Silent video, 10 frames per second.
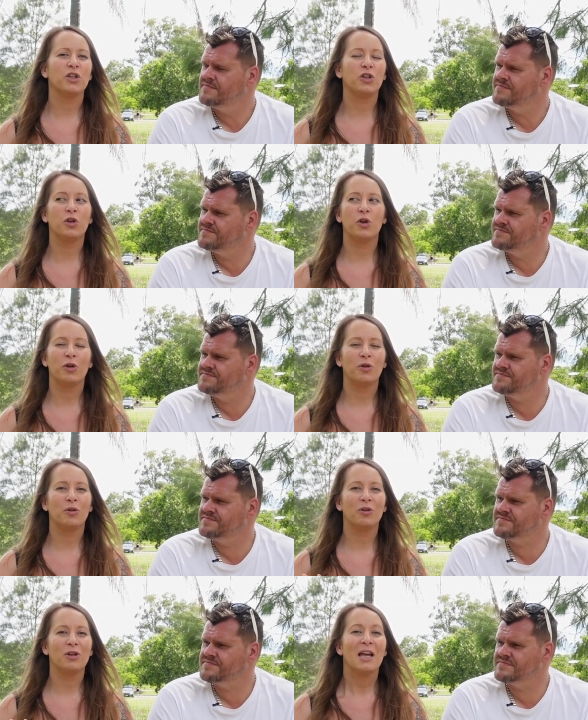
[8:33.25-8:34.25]
Speaker 1: you,
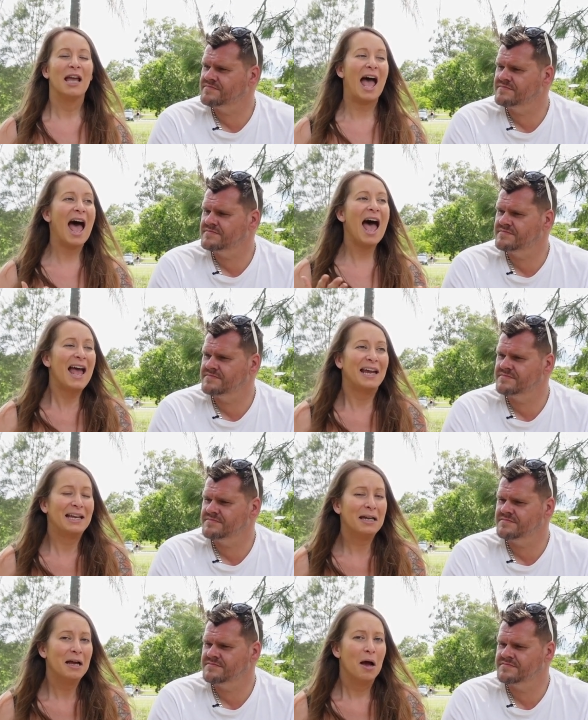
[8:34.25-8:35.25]

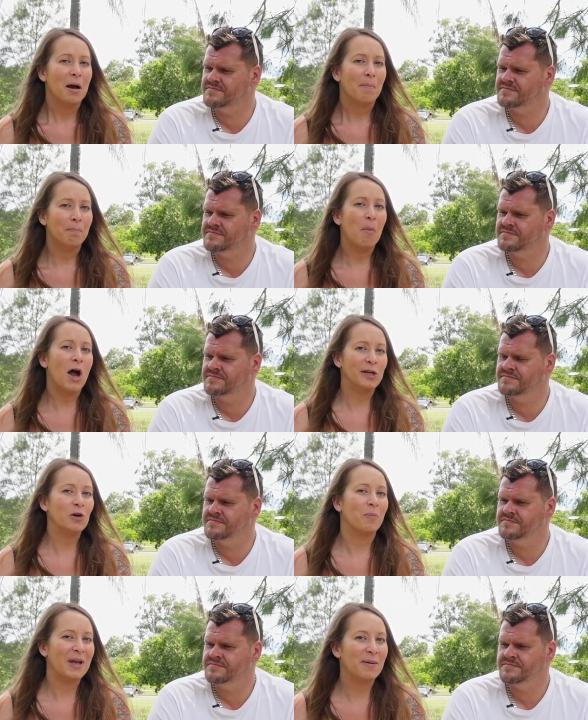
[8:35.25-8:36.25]
A, might
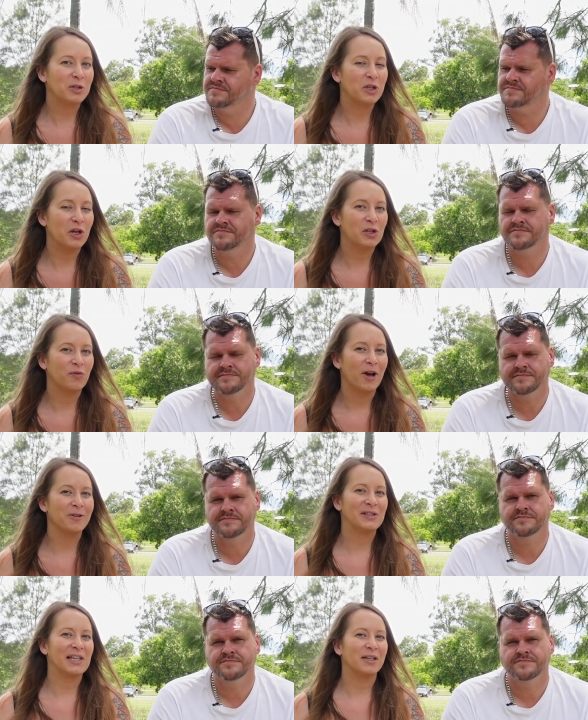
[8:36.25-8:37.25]
not be able to use
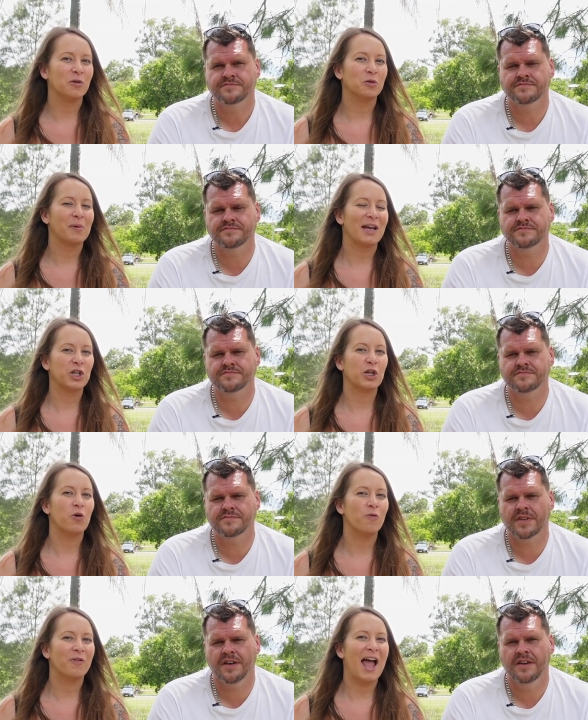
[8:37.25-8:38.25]
phone signal to actually
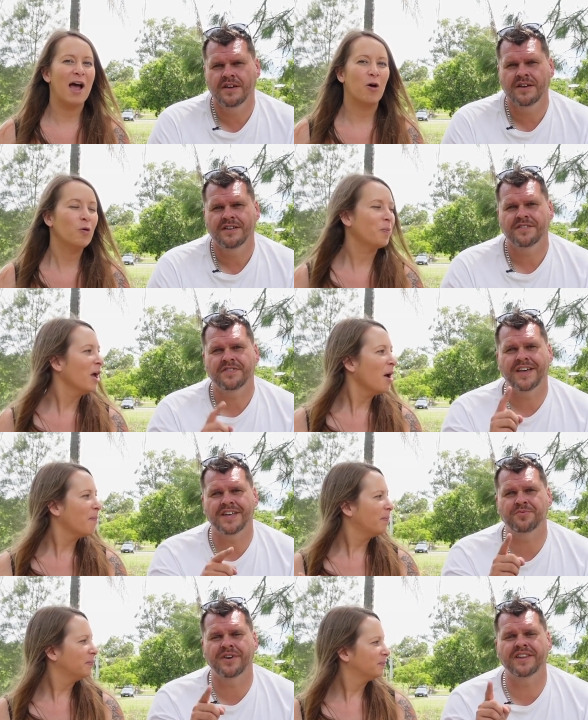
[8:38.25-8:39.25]
call for help.
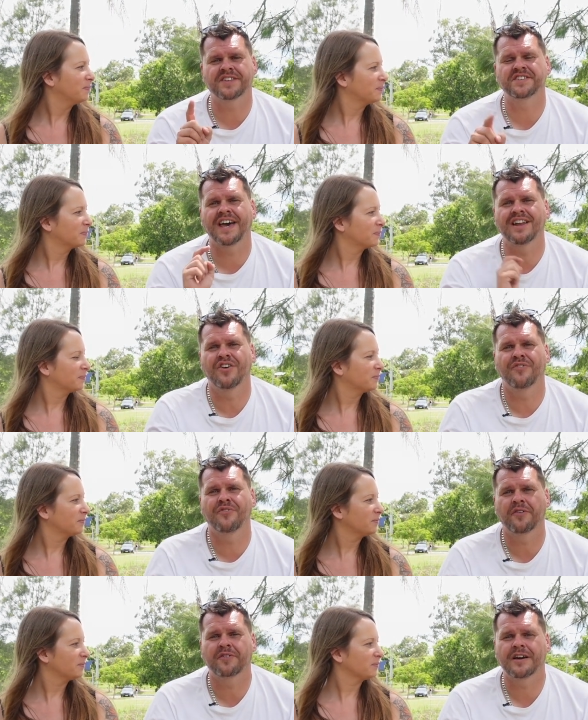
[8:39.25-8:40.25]
Speaker 2: That's where the satellite
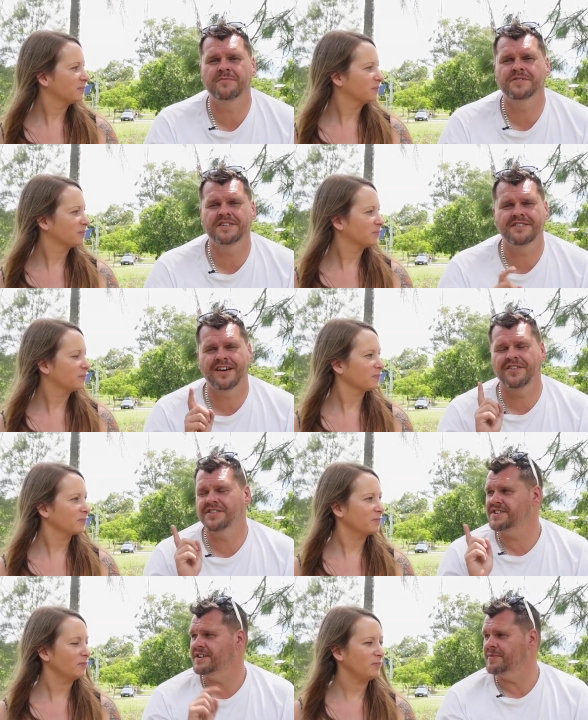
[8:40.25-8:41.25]
phone comes in that I
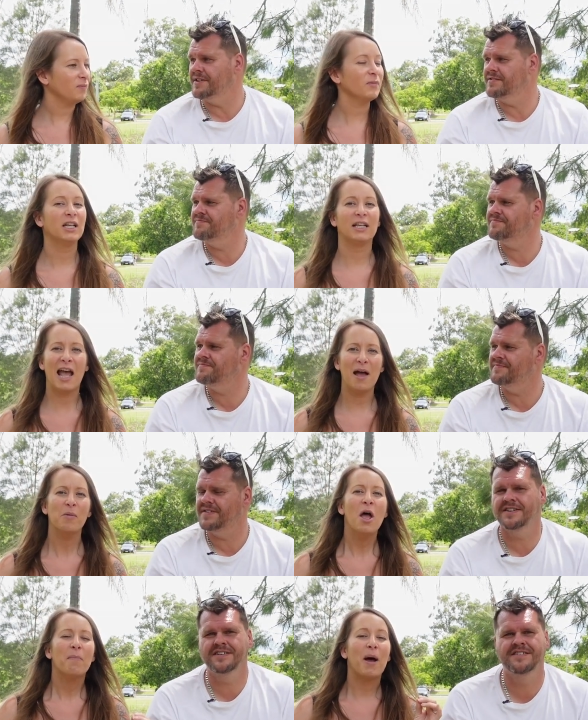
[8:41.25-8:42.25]
said about.
Speaker 1: Yeah,
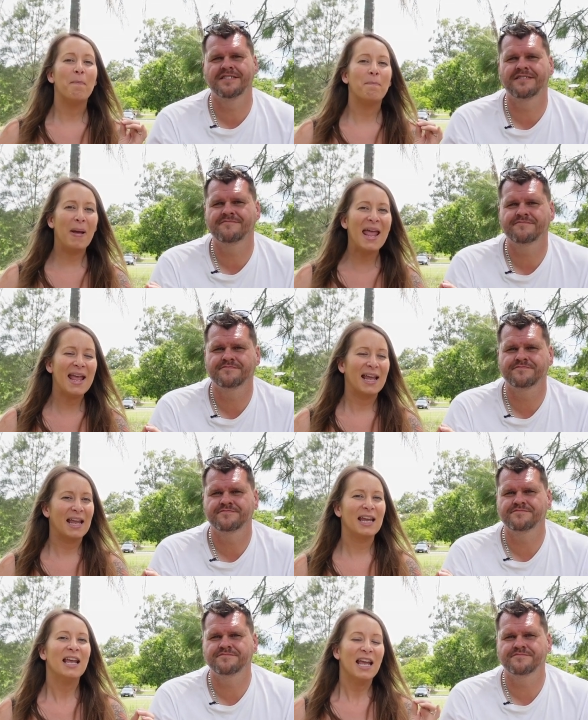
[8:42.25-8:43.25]
but
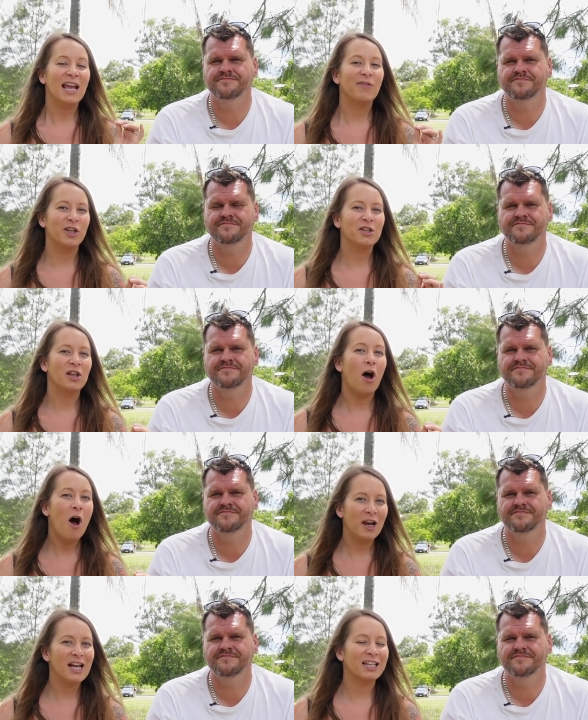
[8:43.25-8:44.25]
B, if you
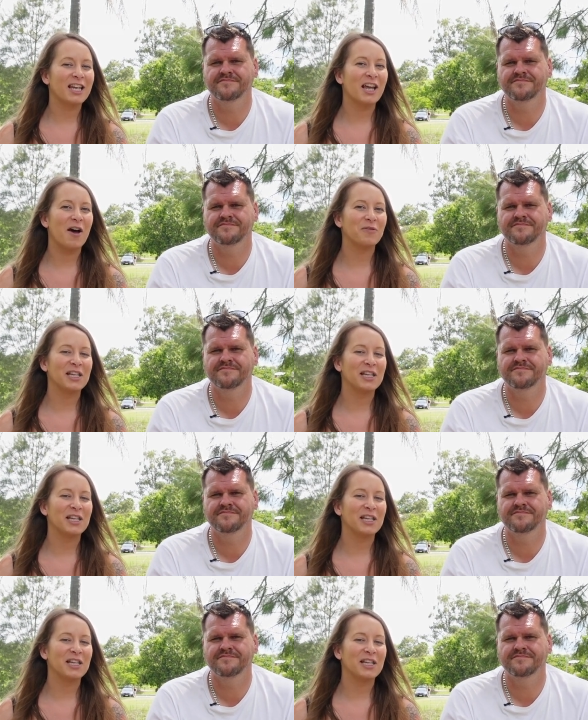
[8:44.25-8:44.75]
are lucky enough